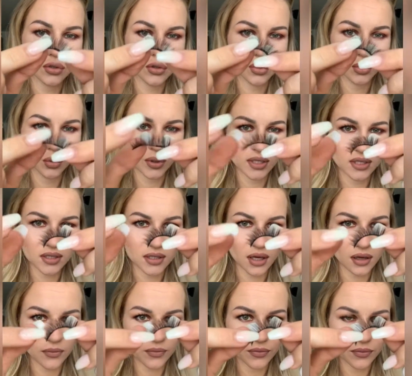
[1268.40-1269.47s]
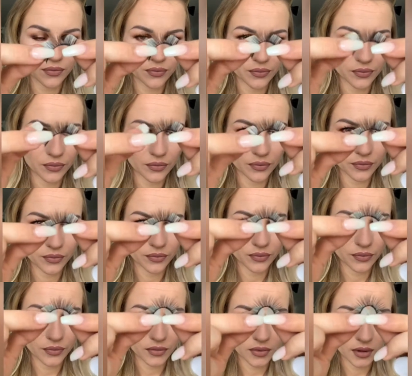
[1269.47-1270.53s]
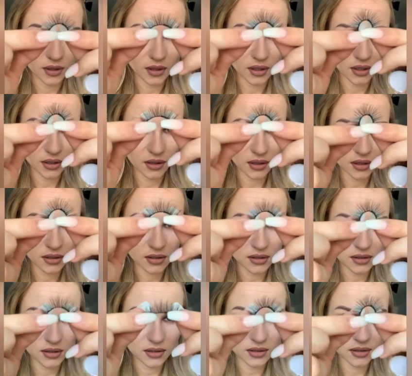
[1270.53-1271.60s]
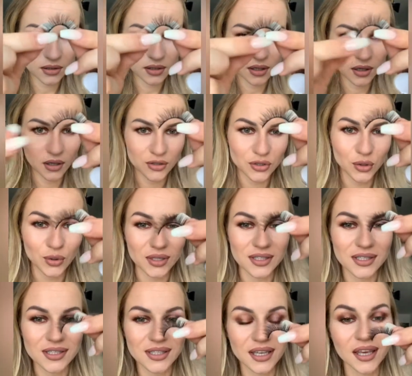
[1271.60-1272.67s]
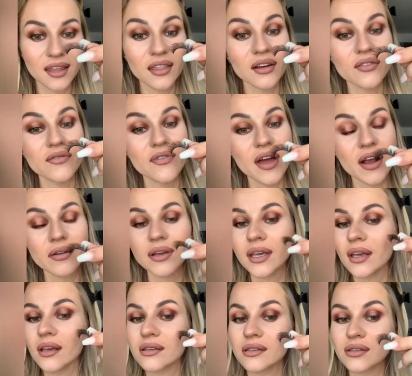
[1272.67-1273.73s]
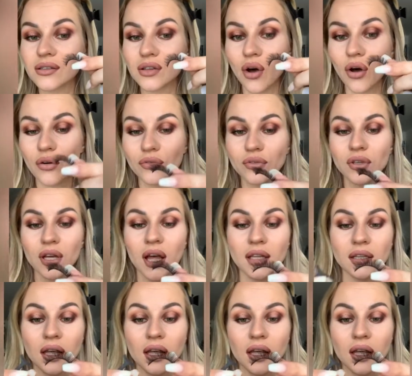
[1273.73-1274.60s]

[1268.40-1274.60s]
twist it like this. So you can see they're very soft and